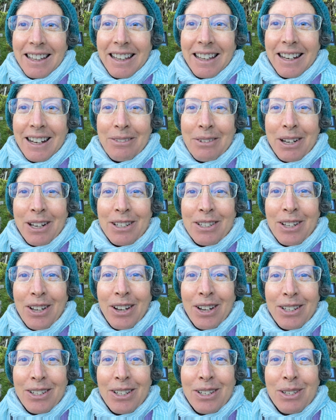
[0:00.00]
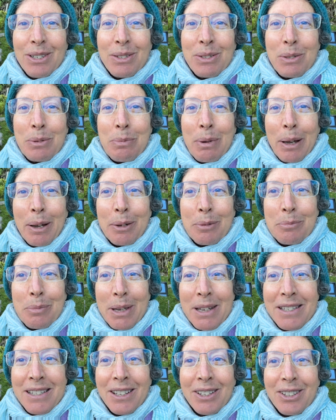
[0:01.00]
And I want to talk to you about
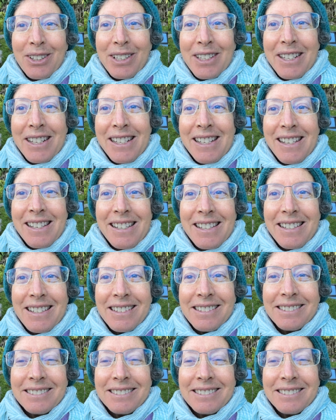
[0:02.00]
basic goodness.